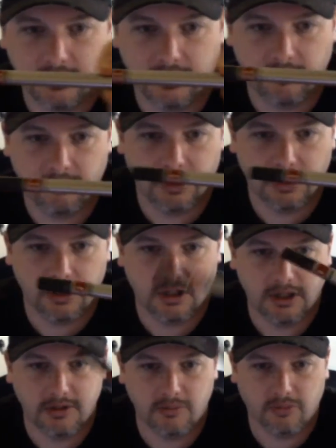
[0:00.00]
everybody
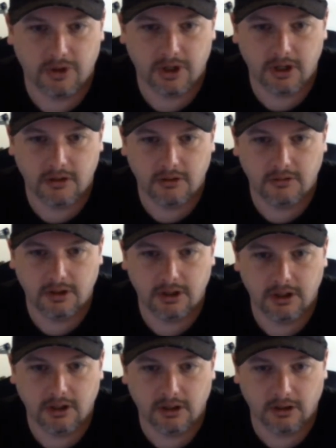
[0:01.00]
nice and pretty.
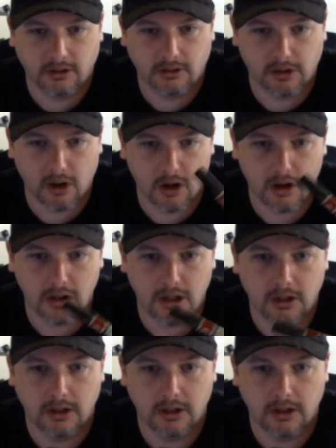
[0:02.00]
Okay, a little long.